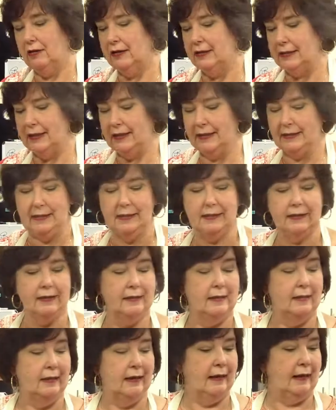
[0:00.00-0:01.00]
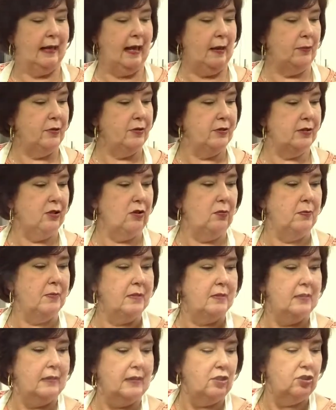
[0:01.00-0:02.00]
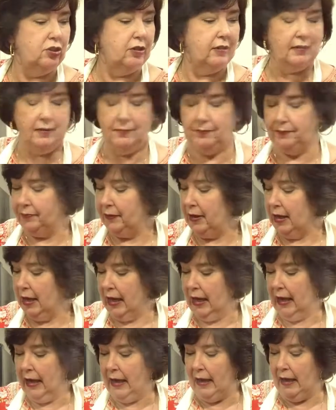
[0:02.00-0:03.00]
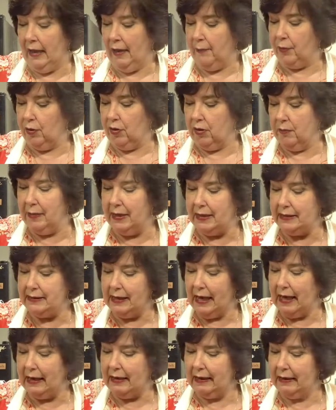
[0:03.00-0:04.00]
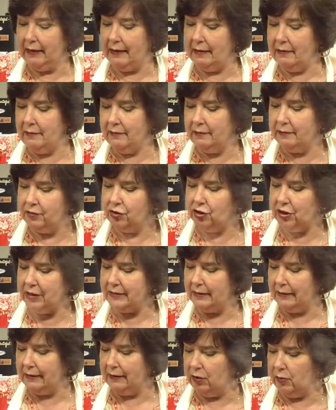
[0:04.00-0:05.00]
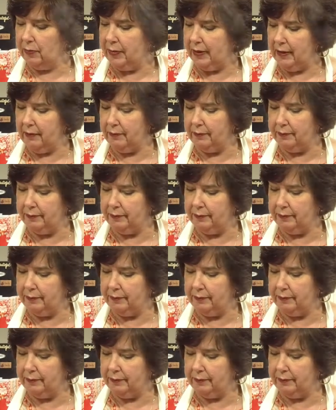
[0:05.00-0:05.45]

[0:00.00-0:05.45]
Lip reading: of the 60s, Campbell's soup, it's delicious. I'm going to mix that in just a little bit,